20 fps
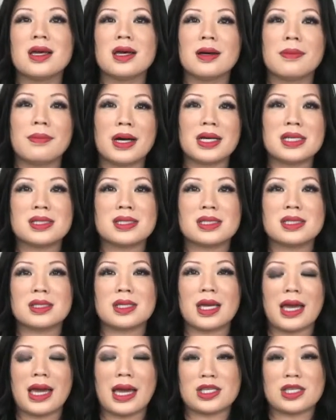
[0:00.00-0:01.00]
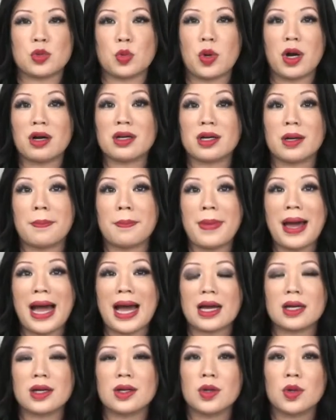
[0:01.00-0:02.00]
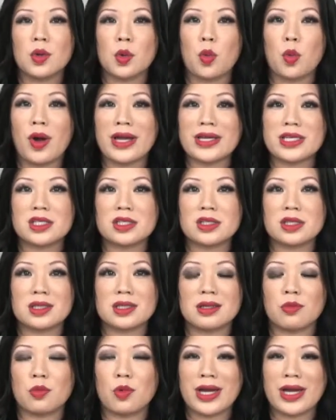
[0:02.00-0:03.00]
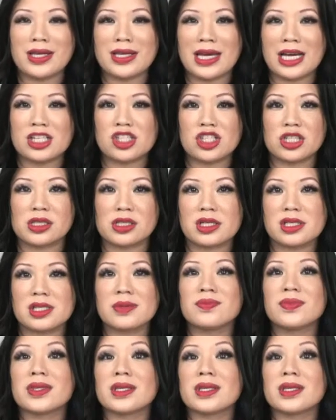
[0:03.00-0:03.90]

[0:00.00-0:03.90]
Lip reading: Musk has welcomed back white nationalists,